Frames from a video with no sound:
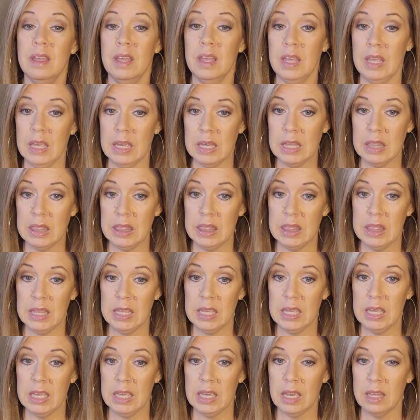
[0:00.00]
and
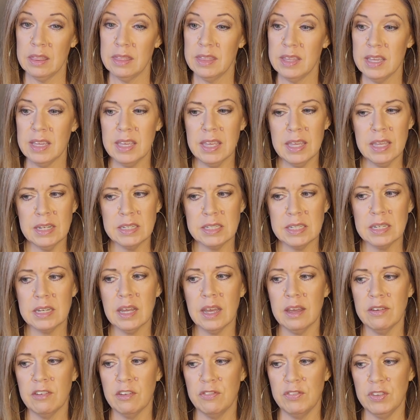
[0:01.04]
I think he did
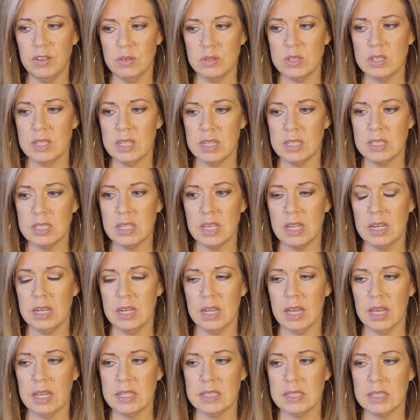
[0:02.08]
have a few seeds and
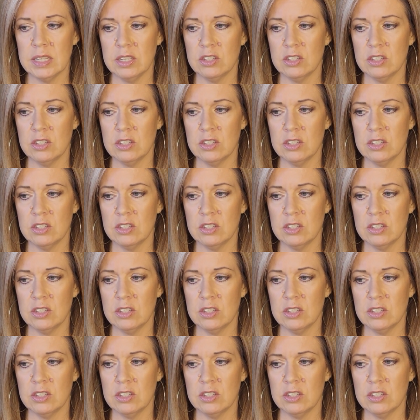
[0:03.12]
nuts.